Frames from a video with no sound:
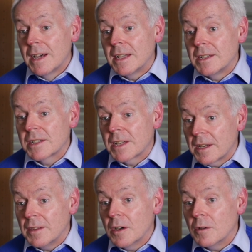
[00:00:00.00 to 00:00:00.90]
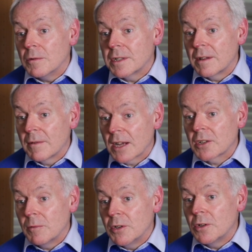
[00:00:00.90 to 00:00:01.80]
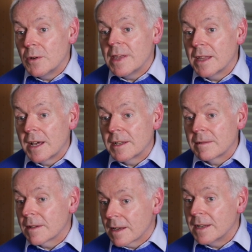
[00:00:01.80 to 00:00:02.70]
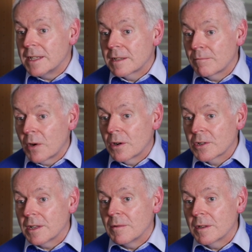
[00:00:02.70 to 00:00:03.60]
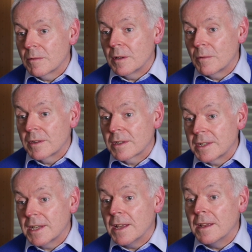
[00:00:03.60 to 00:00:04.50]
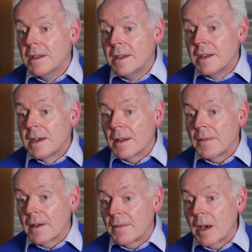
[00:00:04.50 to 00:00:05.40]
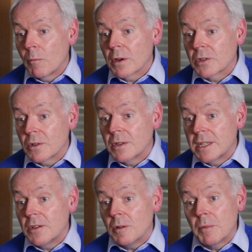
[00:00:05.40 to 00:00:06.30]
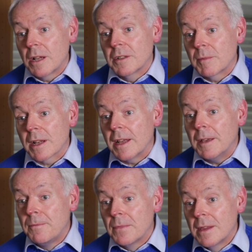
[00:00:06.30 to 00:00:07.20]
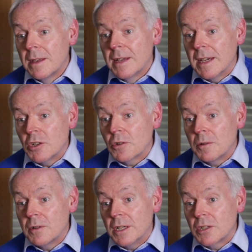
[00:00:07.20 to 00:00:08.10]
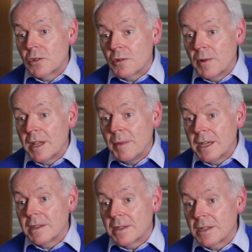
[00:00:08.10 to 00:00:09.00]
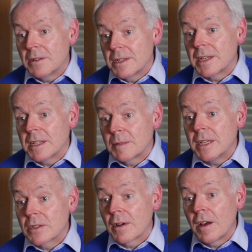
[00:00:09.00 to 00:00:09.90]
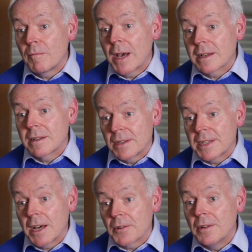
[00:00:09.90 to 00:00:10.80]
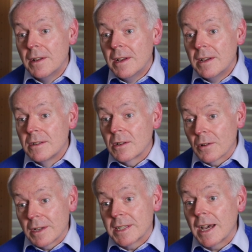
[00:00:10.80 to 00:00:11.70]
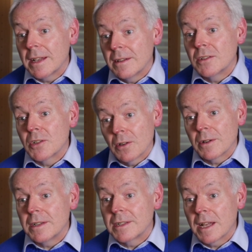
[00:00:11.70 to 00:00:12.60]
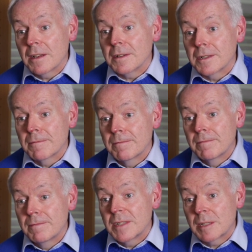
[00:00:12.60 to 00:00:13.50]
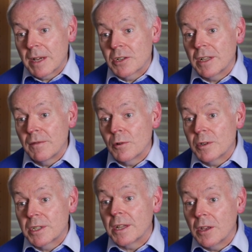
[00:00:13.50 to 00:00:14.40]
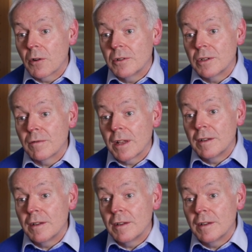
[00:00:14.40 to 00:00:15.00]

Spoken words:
and study those. And actually we're doing that at least partially with Cassini, and that work should continue. But ultimately it should really be considered to send a spacecraft back to Saturn to look at Titan and to look at Enceladus, especially if you're interested in the origin of